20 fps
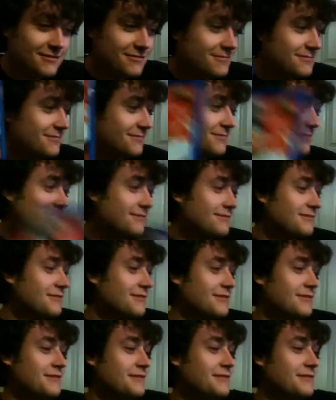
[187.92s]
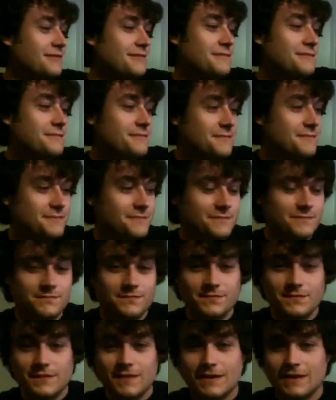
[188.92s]
Sounds like a Troma plot or
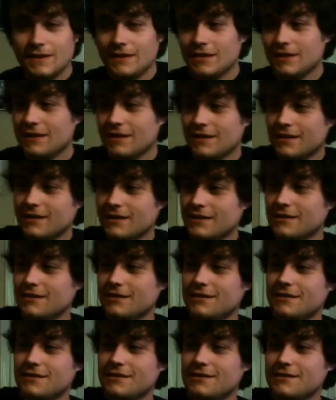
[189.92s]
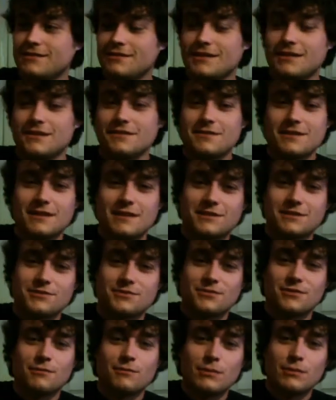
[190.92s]
something. Over the top
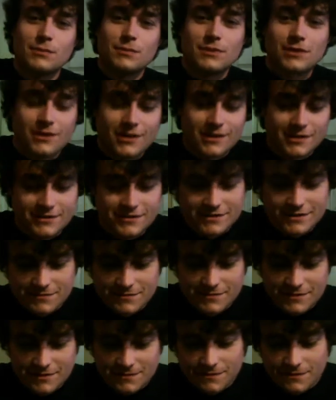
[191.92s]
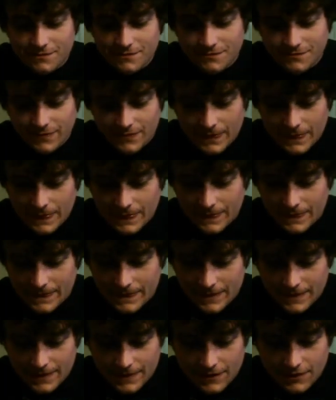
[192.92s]
craziness. Alright, got
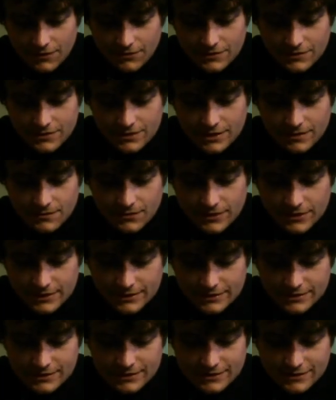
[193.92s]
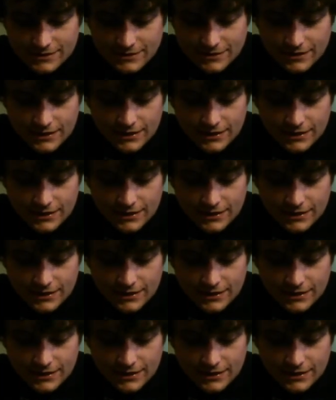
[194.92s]
this at Target.